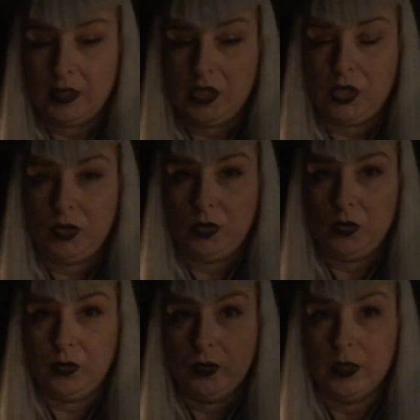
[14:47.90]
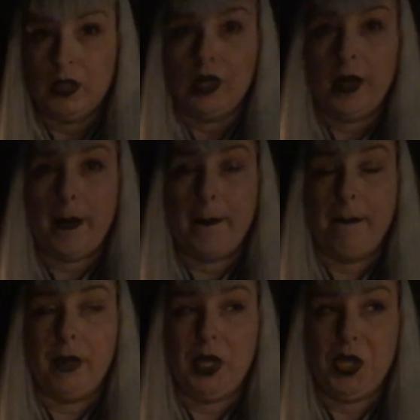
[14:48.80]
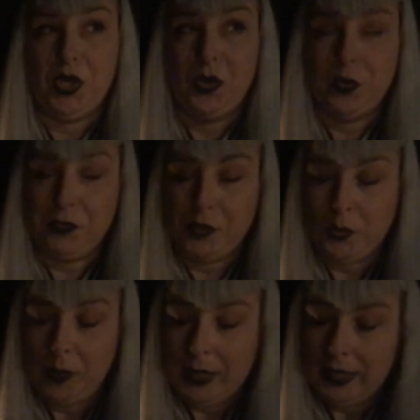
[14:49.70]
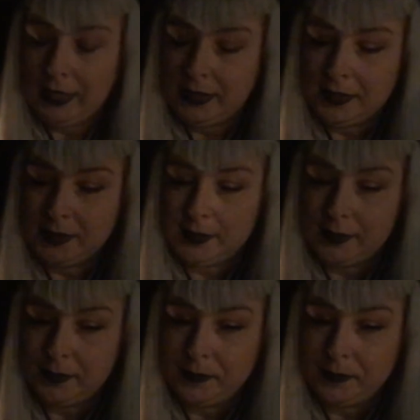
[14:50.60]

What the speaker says: 2 beautiful wings,